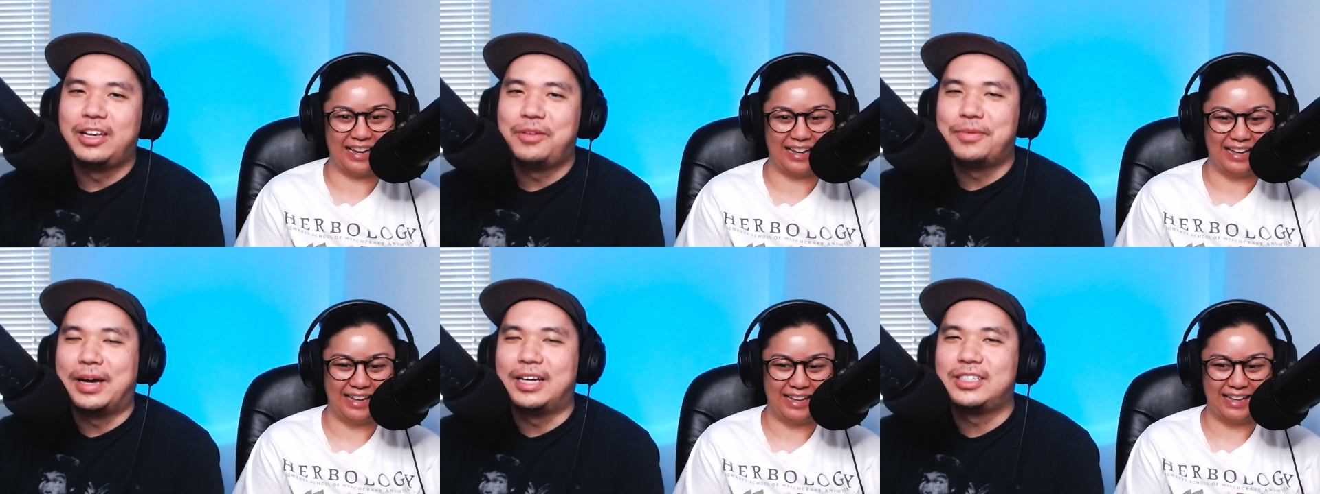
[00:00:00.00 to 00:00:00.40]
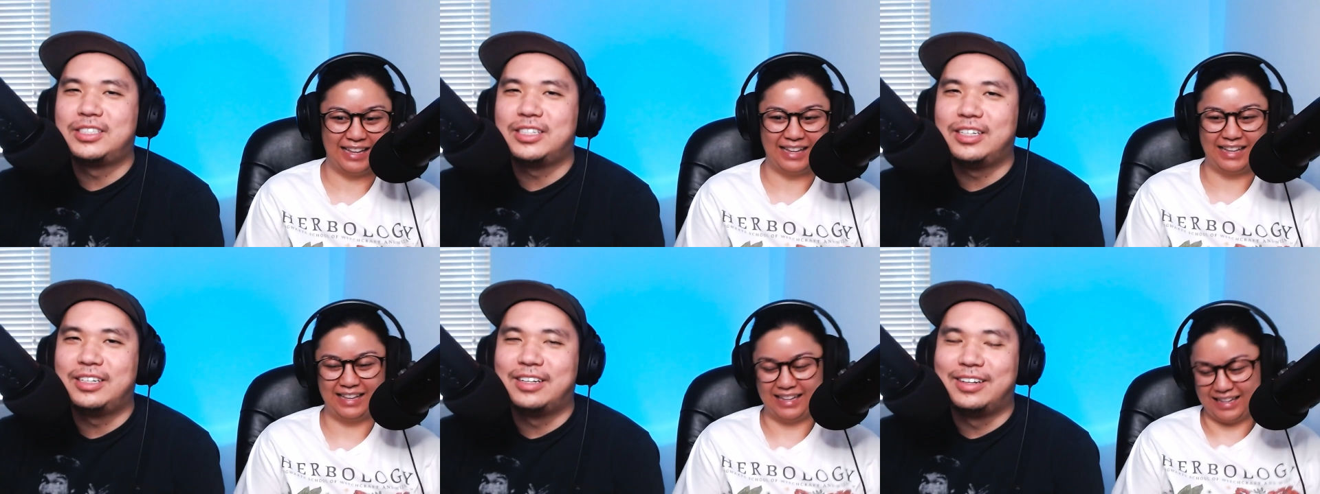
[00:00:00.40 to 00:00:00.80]
Speaker 1: you
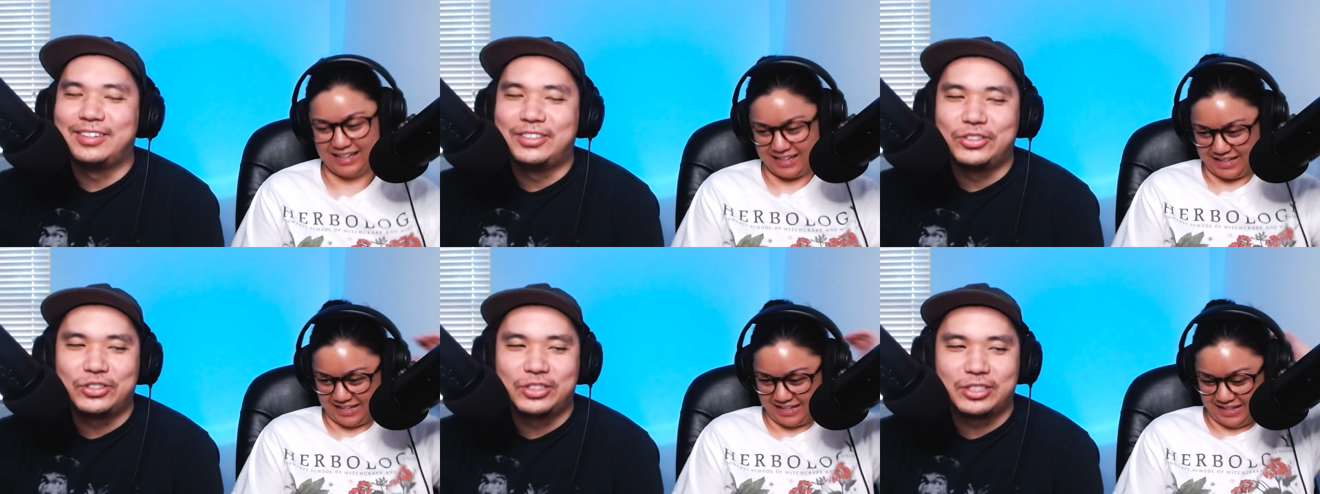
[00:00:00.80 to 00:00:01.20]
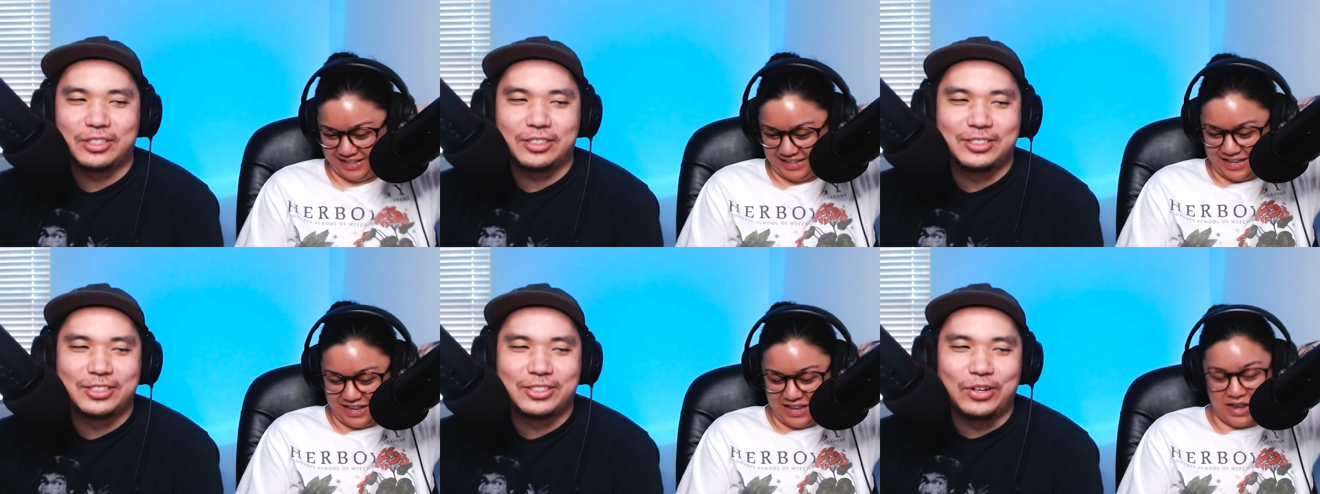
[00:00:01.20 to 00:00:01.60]
imagine you
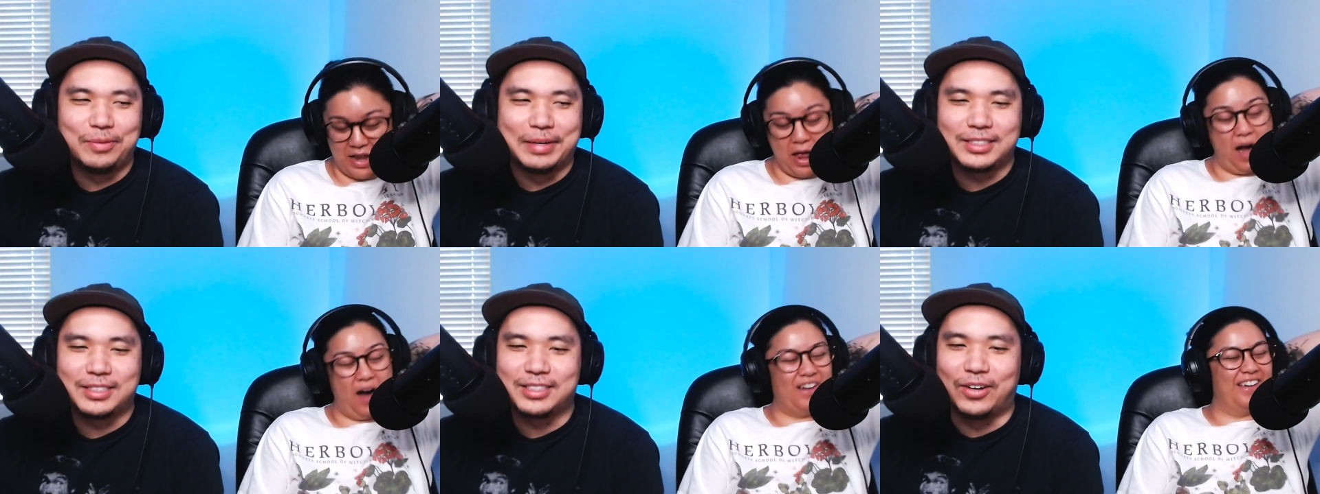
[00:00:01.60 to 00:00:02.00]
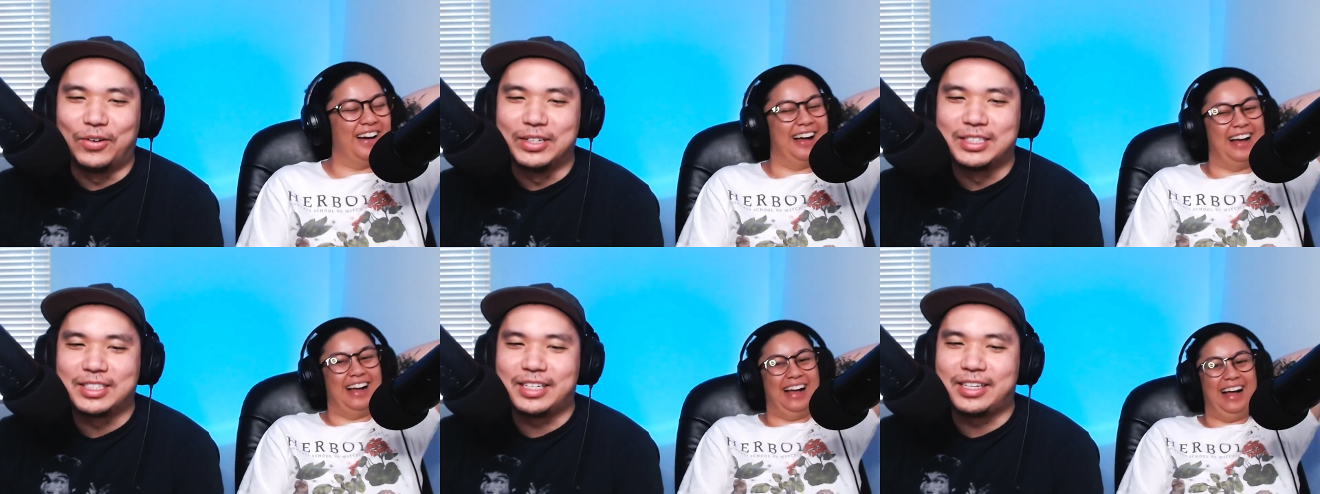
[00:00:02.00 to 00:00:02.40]
scream at
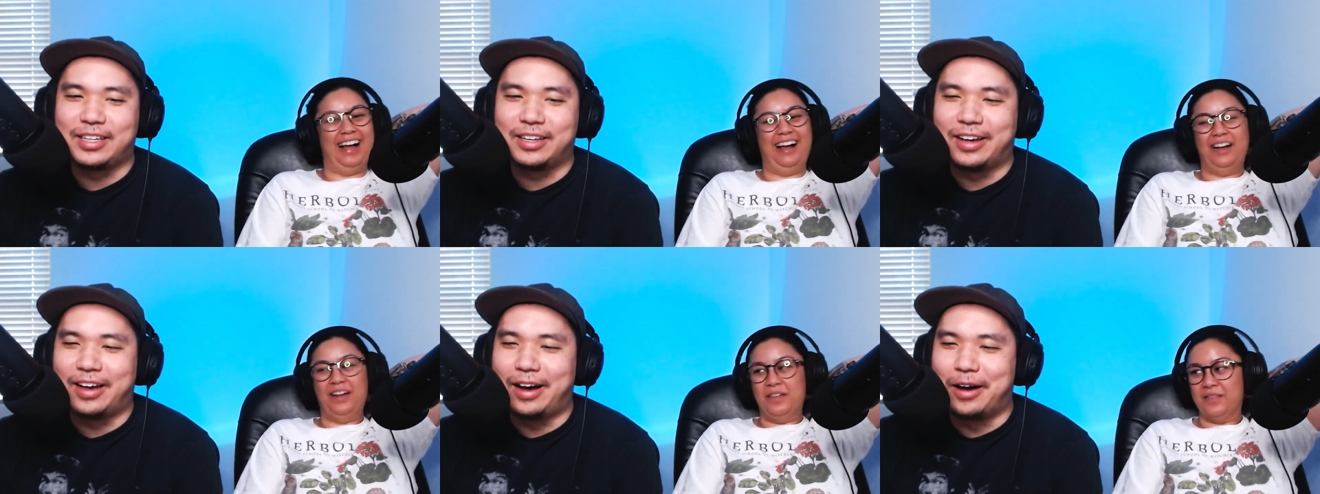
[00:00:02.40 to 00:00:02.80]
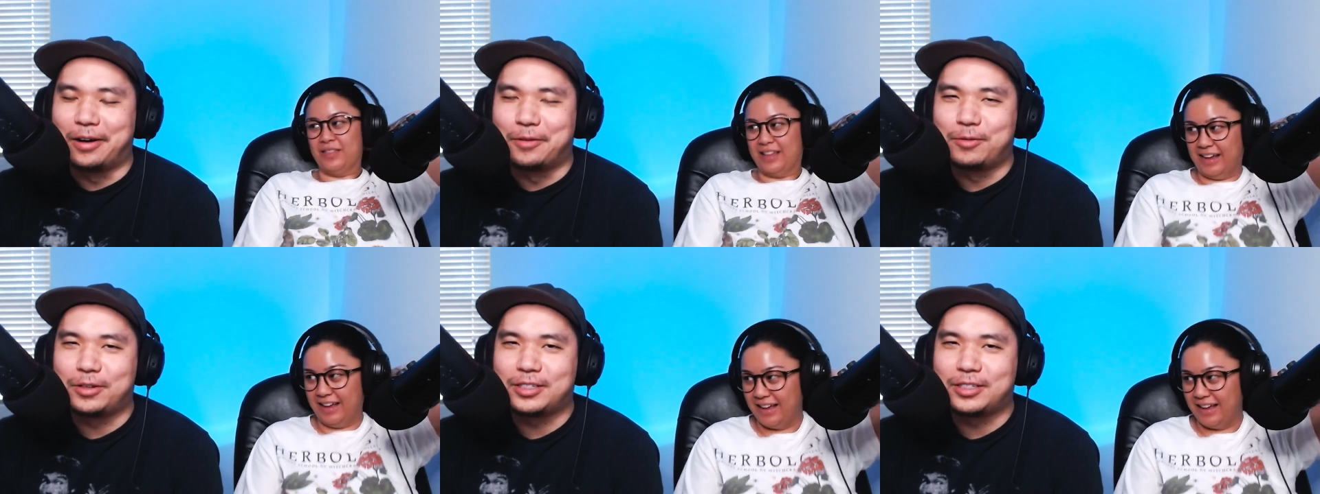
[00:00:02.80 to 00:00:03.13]
someone's uh,